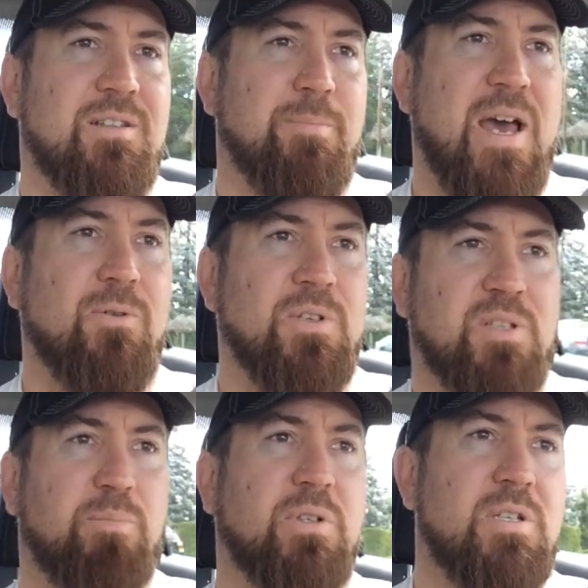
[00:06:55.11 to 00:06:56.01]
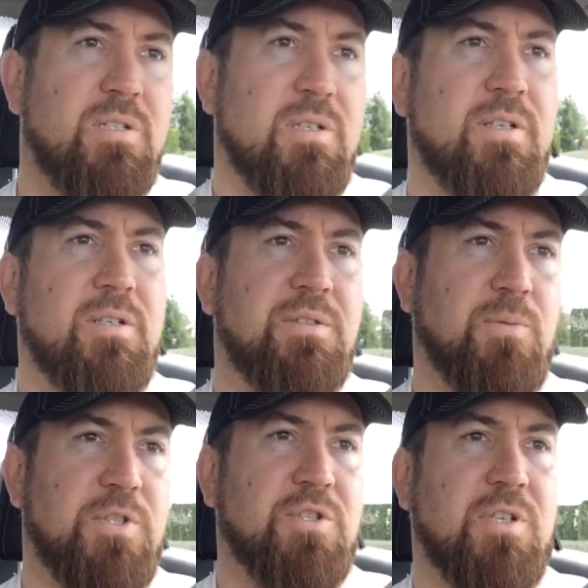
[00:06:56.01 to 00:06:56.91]
the battery is depleted and then it's
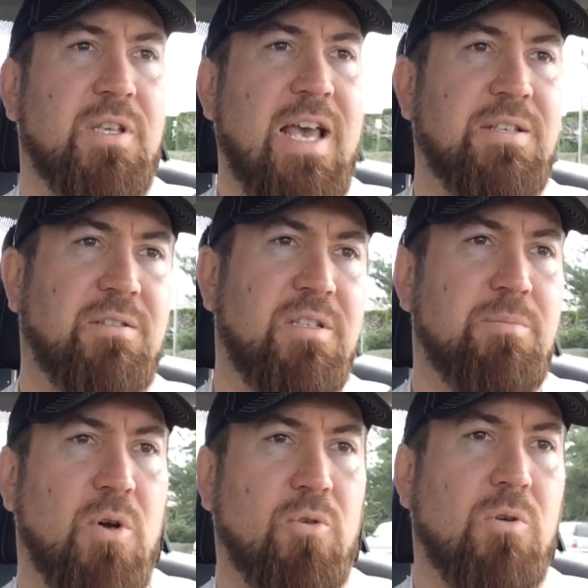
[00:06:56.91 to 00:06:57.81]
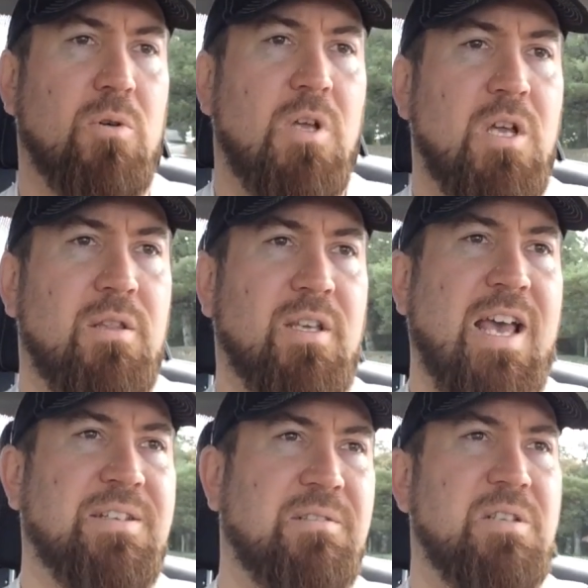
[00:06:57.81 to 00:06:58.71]
switched to the gasoline motor. The
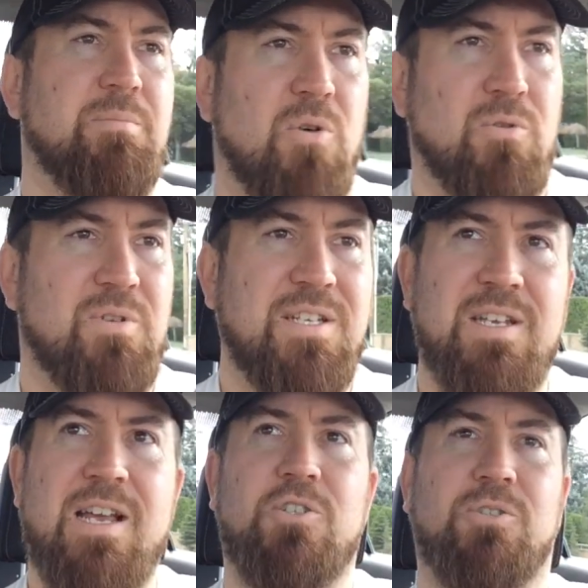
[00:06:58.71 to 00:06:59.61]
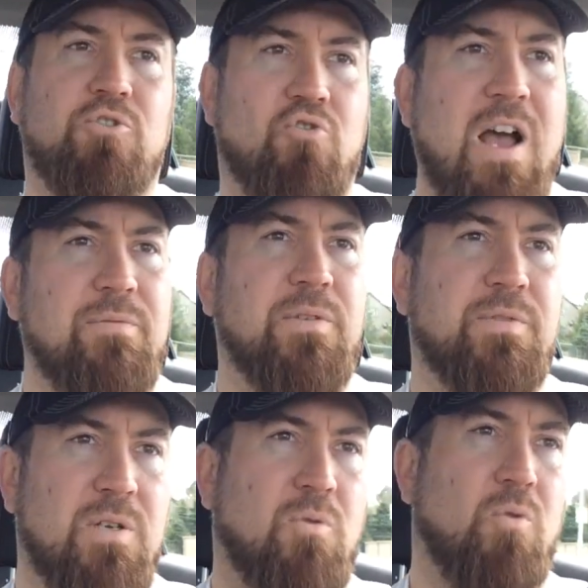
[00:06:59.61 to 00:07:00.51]
gasoline motor doesn't actually drive the
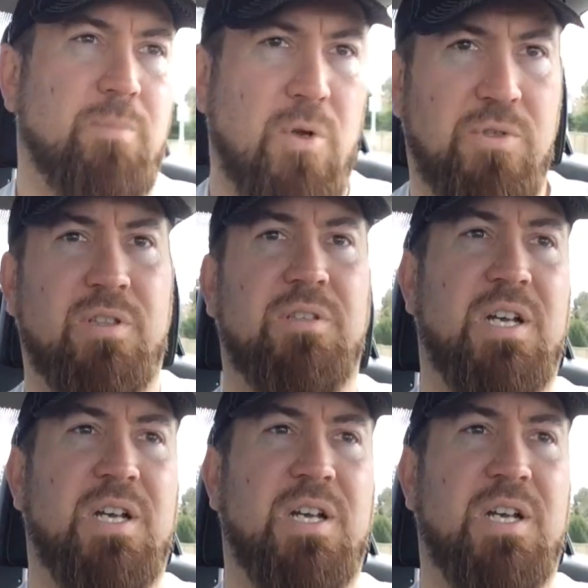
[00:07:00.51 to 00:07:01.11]
vehicle most of the